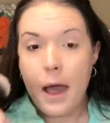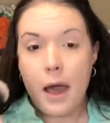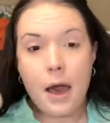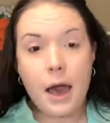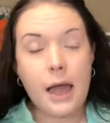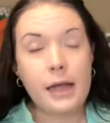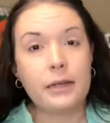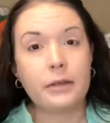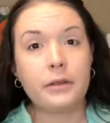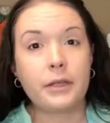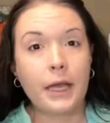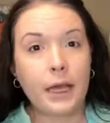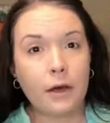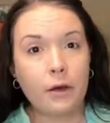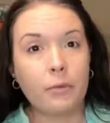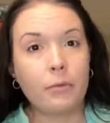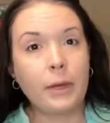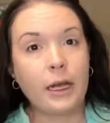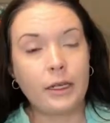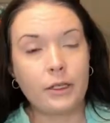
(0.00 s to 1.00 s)
I
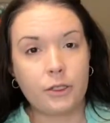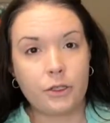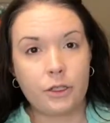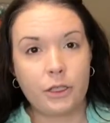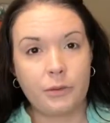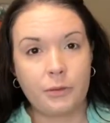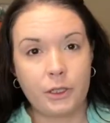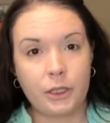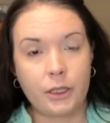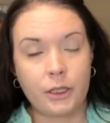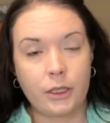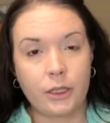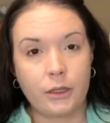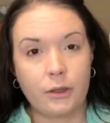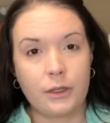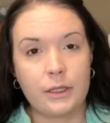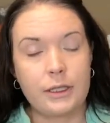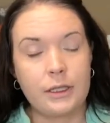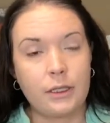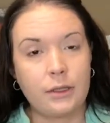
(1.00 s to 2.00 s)
doubt my distributor
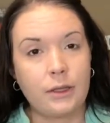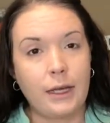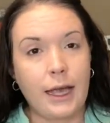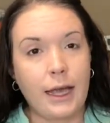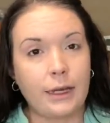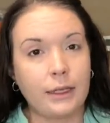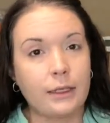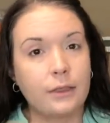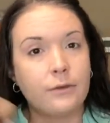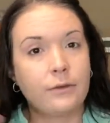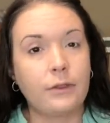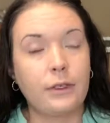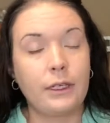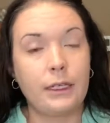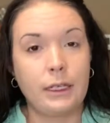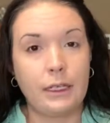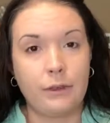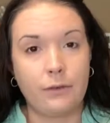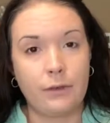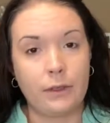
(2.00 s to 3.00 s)
code is still active.
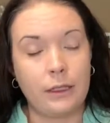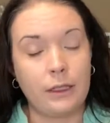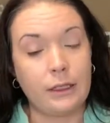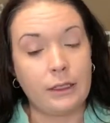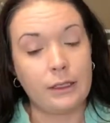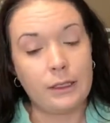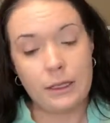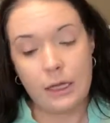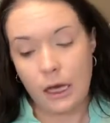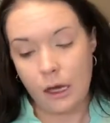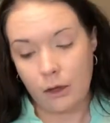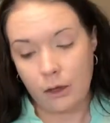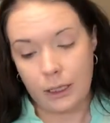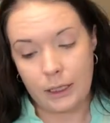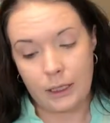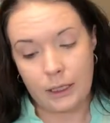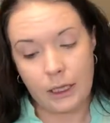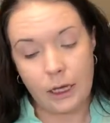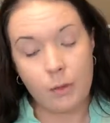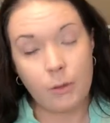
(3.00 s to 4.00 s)
If it is, I'll
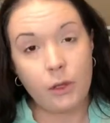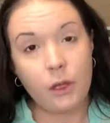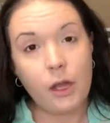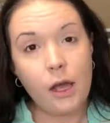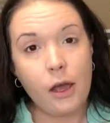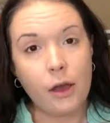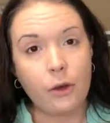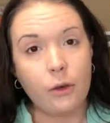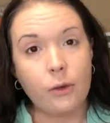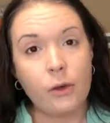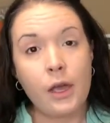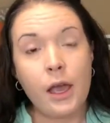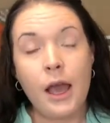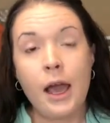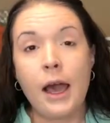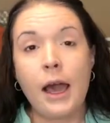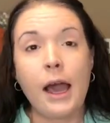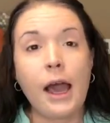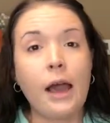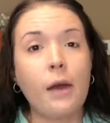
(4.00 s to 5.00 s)
link it down below.
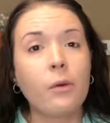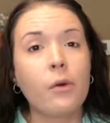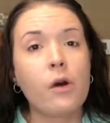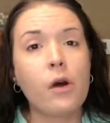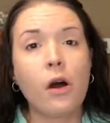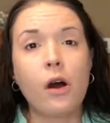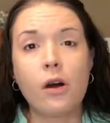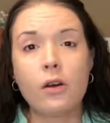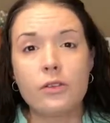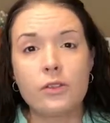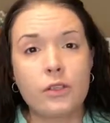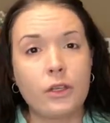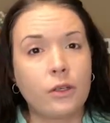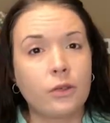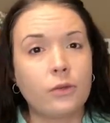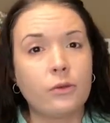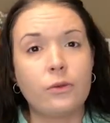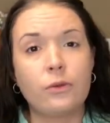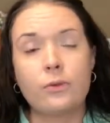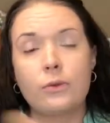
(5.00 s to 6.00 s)
I will
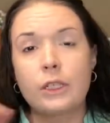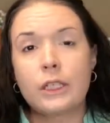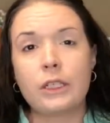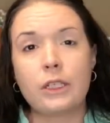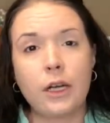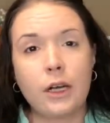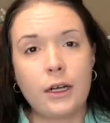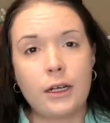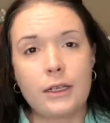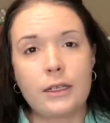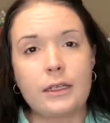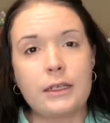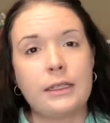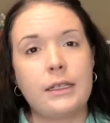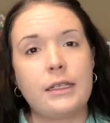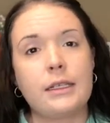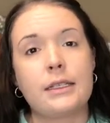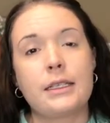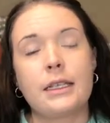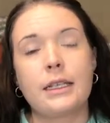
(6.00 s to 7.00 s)
also,
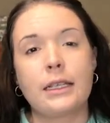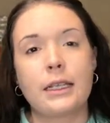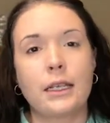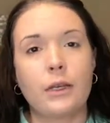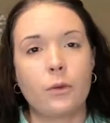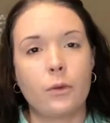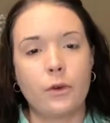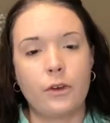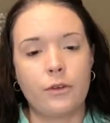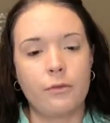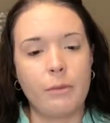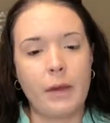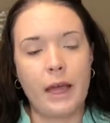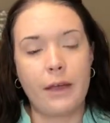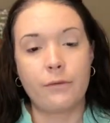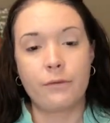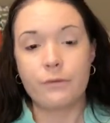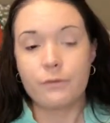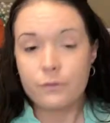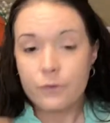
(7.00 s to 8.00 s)
regardless, link one of
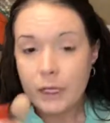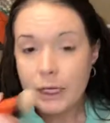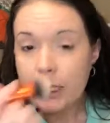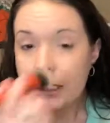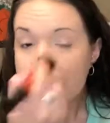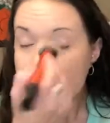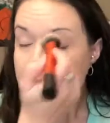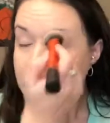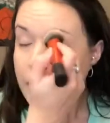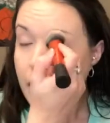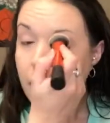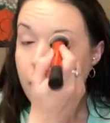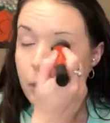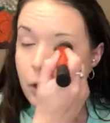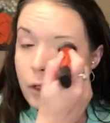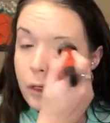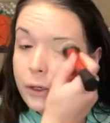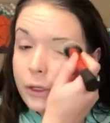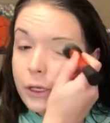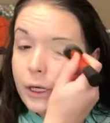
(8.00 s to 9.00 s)
my friends down
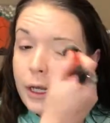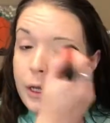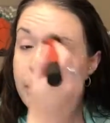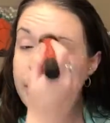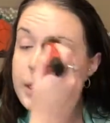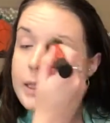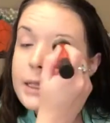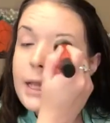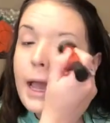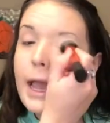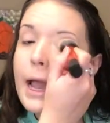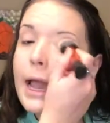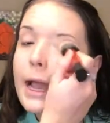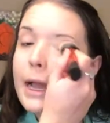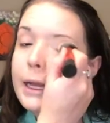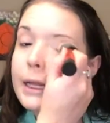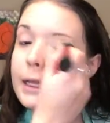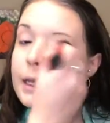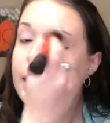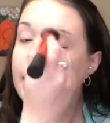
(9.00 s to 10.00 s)
below. Her name is
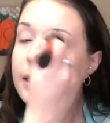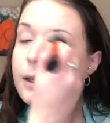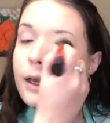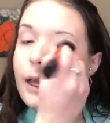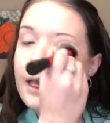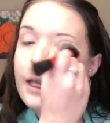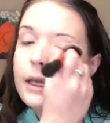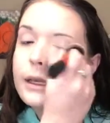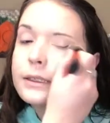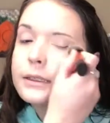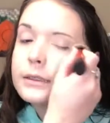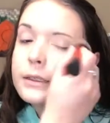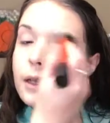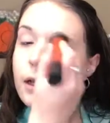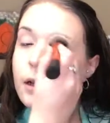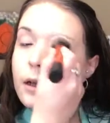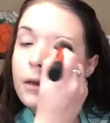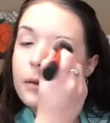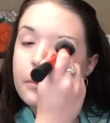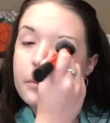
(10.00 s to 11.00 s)
Addy, and
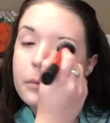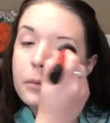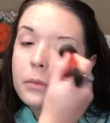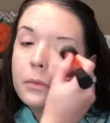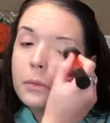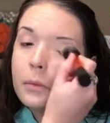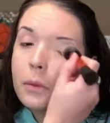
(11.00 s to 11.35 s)
um,